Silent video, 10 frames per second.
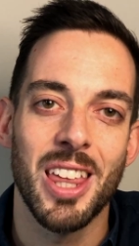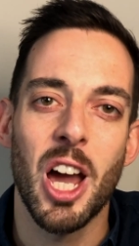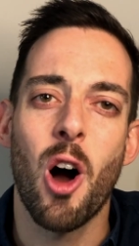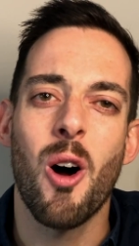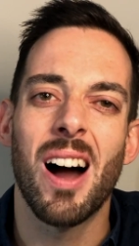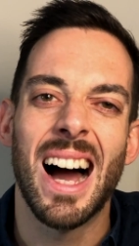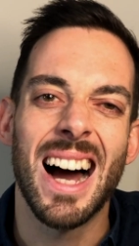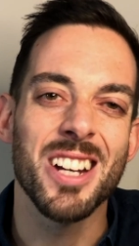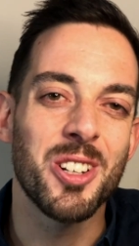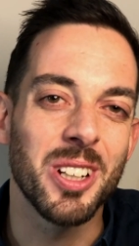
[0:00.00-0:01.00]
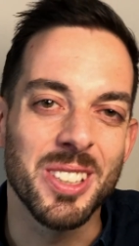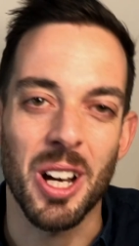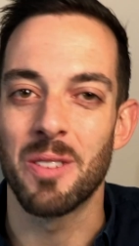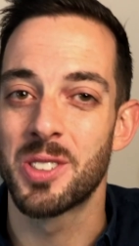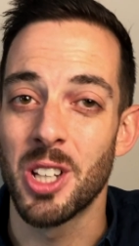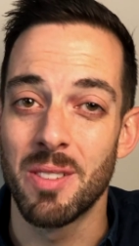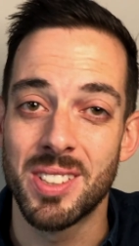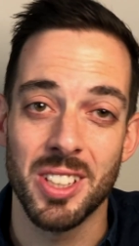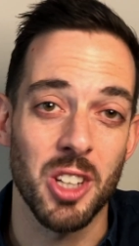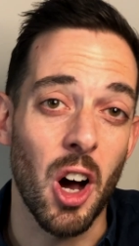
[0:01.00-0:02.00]
There are hundreds of
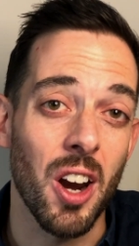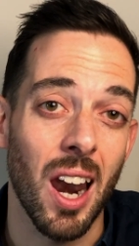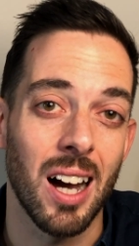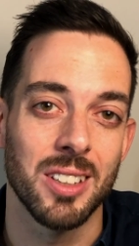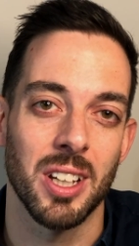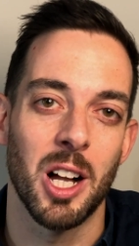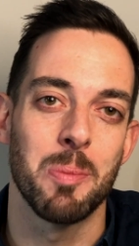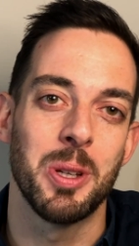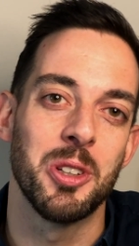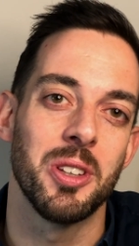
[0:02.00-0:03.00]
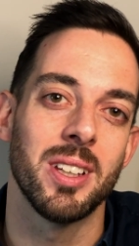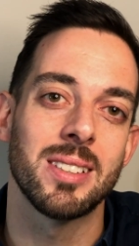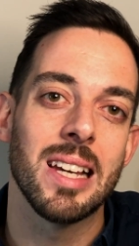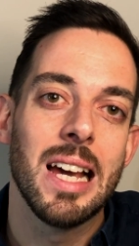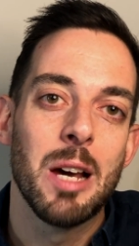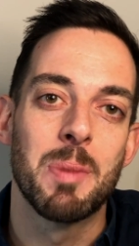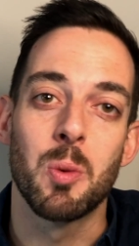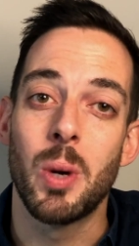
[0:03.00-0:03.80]
services online to help you do this, but